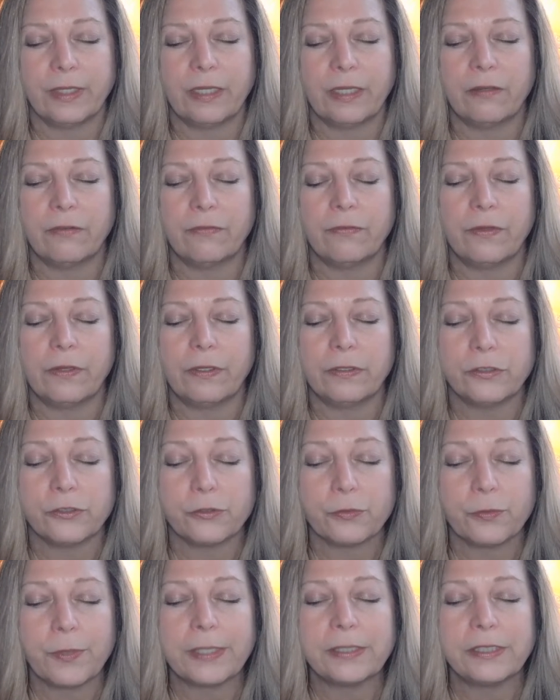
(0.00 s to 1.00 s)
of
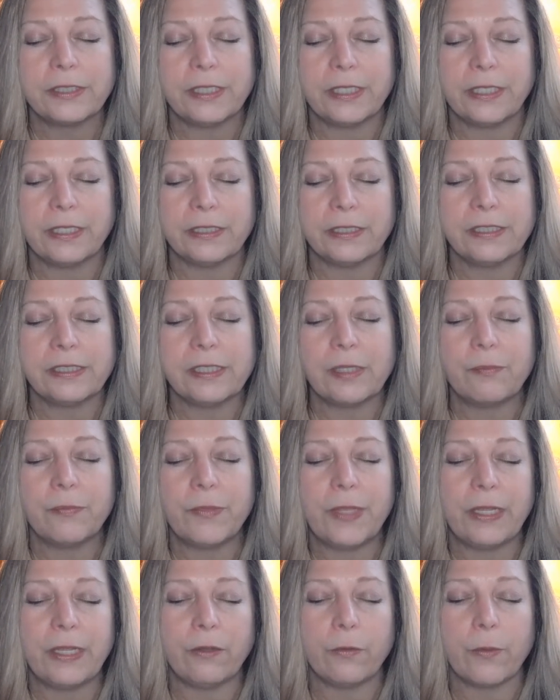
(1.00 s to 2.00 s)
trusting in
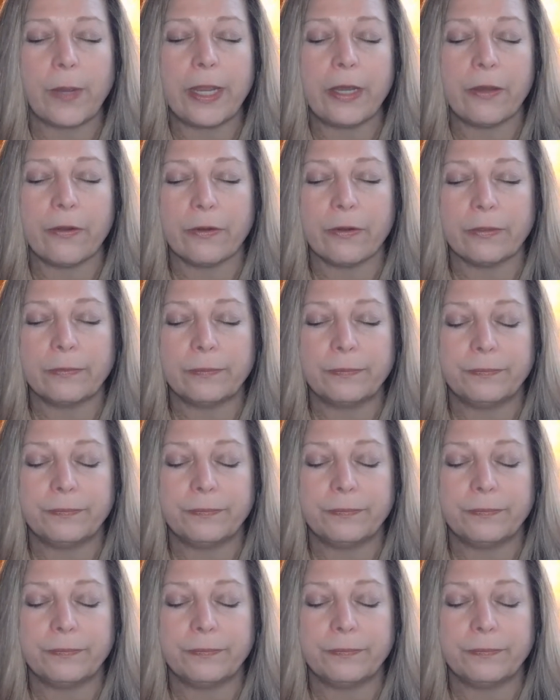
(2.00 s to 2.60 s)
something greater